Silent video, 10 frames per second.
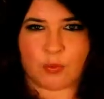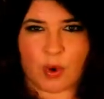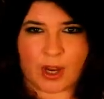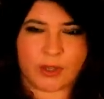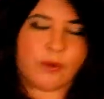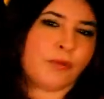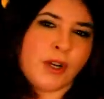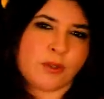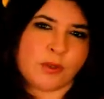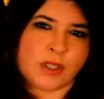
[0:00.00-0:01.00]
why you're
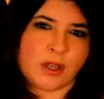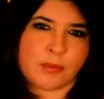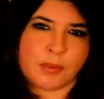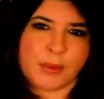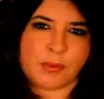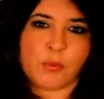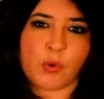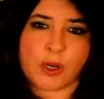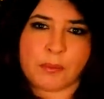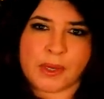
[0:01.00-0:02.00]
friends with certain people and
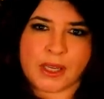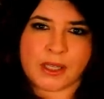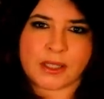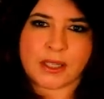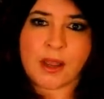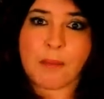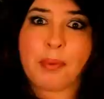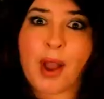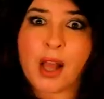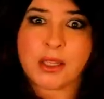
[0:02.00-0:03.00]
what it means.
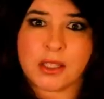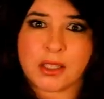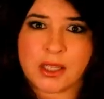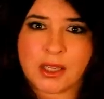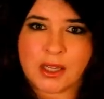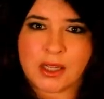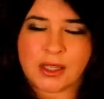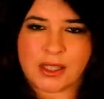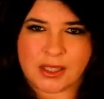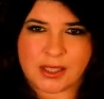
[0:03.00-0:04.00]
But
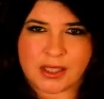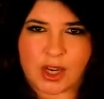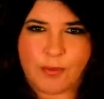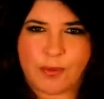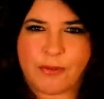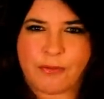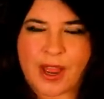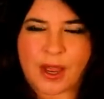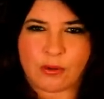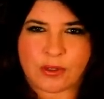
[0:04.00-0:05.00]
this is so
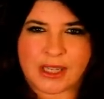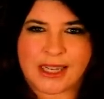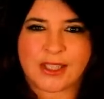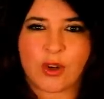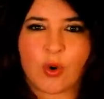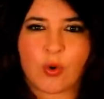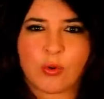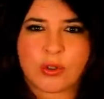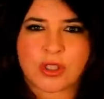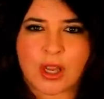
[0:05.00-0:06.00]
profound, it
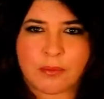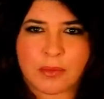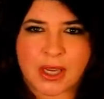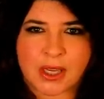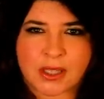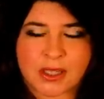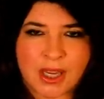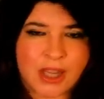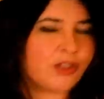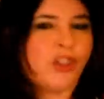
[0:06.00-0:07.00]
also means
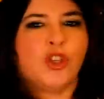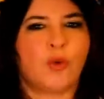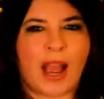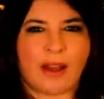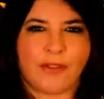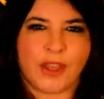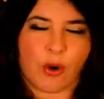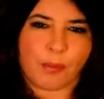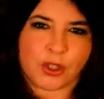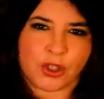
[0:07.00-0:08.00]
that you have the
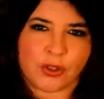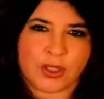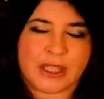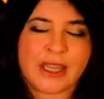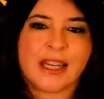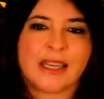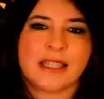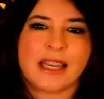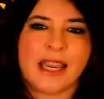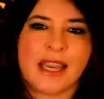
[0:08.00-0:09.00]
opportunity
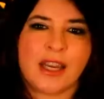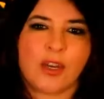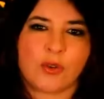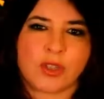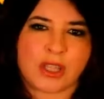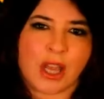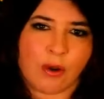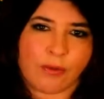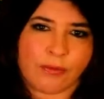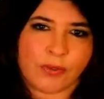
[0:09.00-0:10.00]
to heal
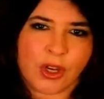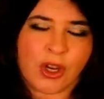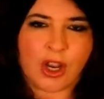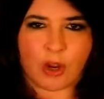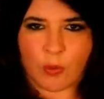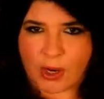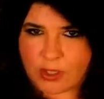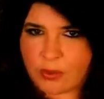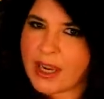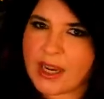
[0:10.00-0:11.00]
yourself. And
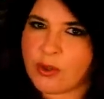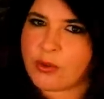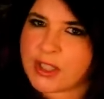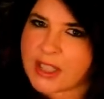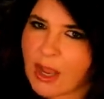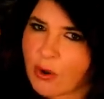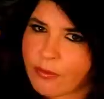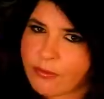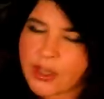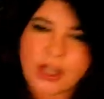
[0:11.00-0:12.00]
when you heal
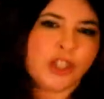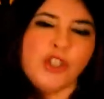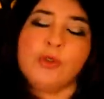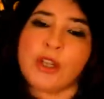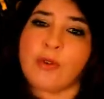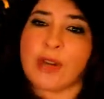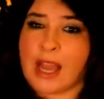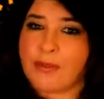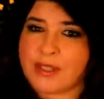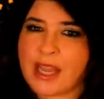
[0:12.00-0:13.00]
yourself, you don't
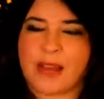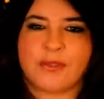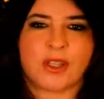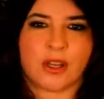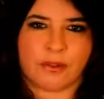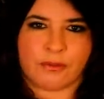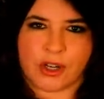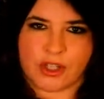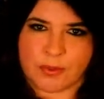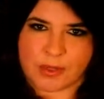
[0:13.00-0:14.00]
have to have certain
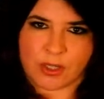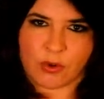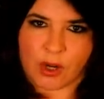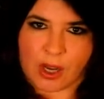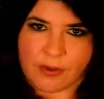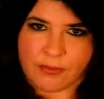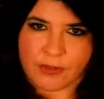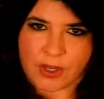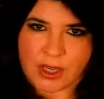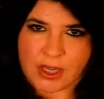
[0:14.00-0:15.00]
friendships in your
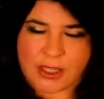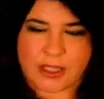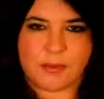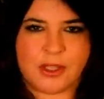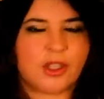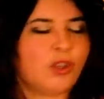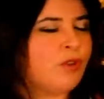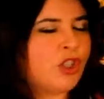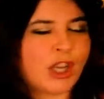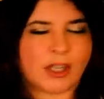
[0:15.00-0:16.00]
life. It doesn't mean that you
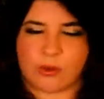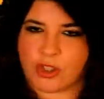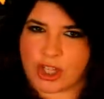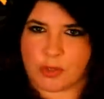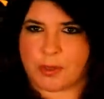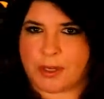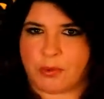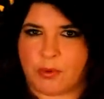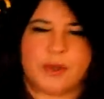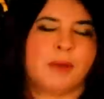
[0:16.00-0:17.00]
reject or judge
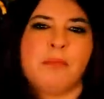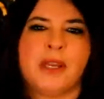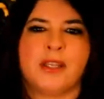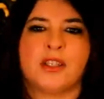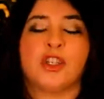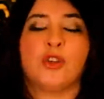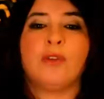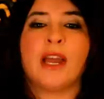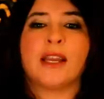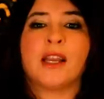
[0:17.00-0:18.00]
people, but it means that you
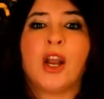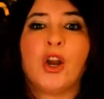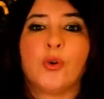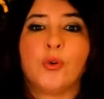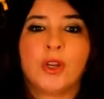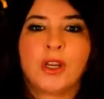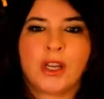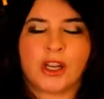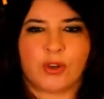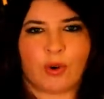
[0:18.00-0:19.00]
let go.
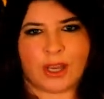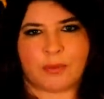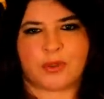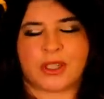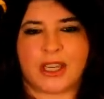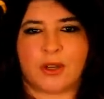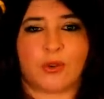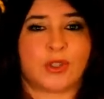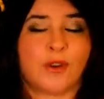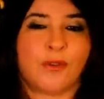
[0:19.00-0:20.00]
And you are able to heal
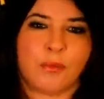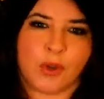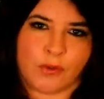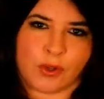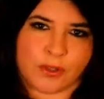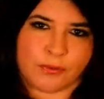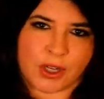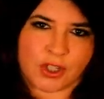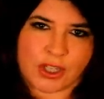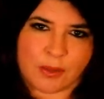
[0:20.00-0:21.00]
yourself and move on to
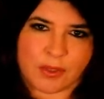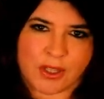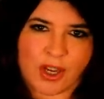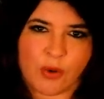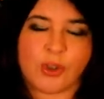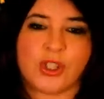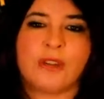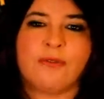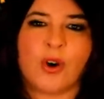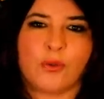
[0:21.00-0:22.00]
friendships
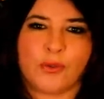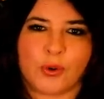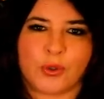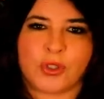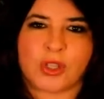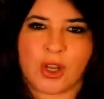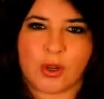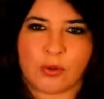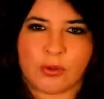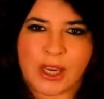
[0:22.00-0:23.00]
which evolve your
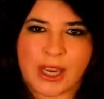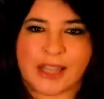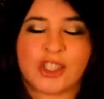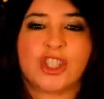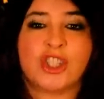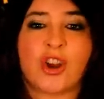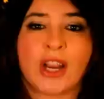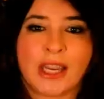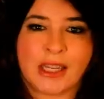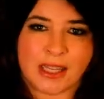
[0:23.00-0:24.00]
soul and
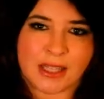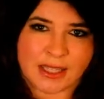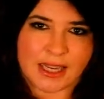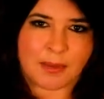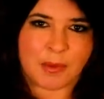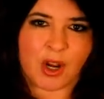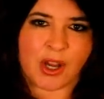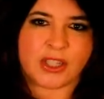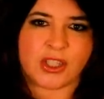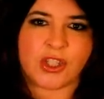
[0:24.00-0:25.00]
shine in the same
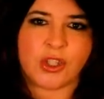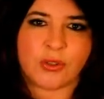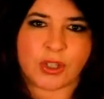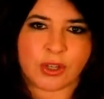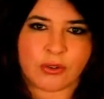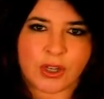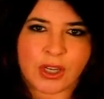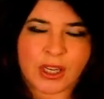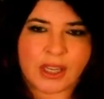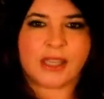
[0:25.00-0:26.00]
light you do.
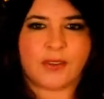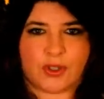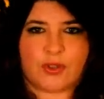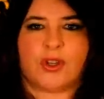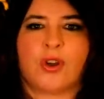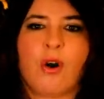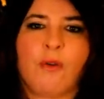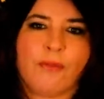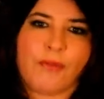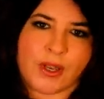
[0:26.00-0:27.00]
It gives you the
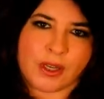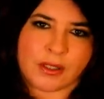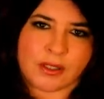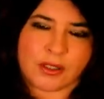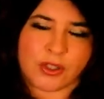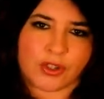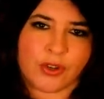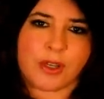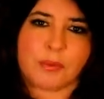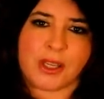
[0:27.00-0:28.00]
confidence to
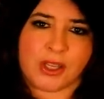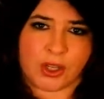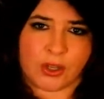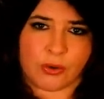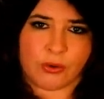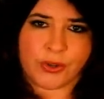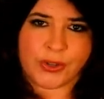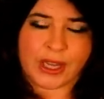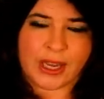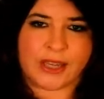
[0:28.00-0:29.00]
truly be you
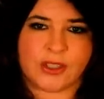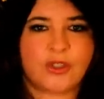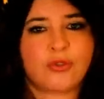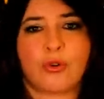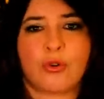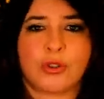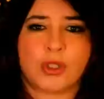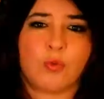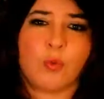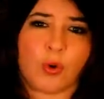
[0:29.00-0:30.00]
and to draw
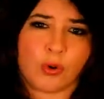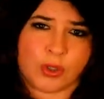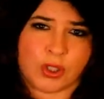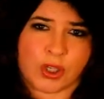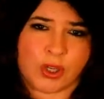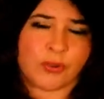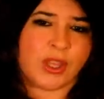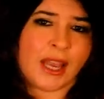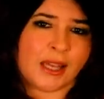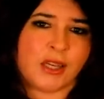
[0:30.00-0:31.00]
towards you
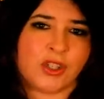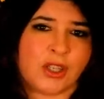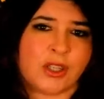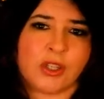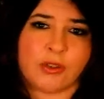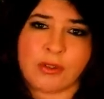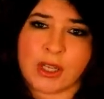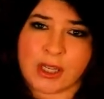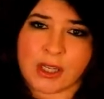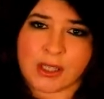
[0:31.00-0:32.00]
the energy that you
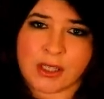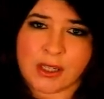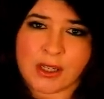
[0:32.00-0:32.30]
need.